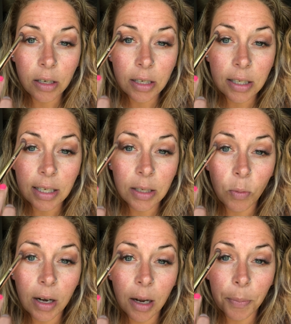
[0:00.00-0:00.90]
just as I
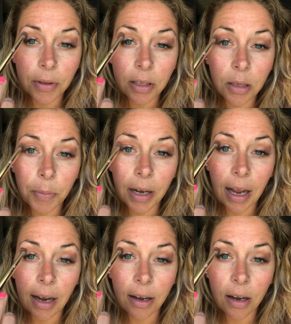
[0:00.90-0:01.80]
went up a little bit
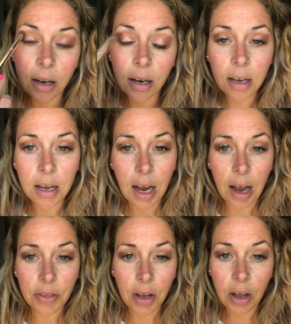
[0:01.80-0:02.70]
higher
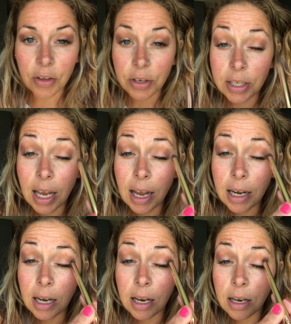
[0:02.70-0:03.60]
on the other
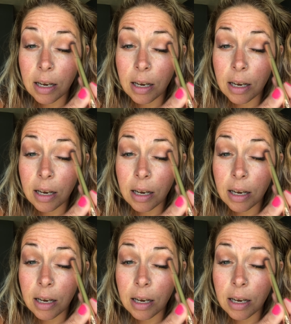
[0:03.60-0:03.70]
side.